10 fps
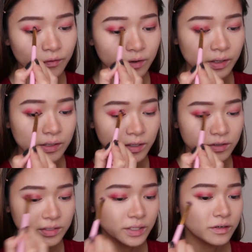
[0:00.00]
for the
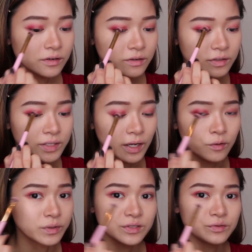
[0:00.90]
glitters later because I always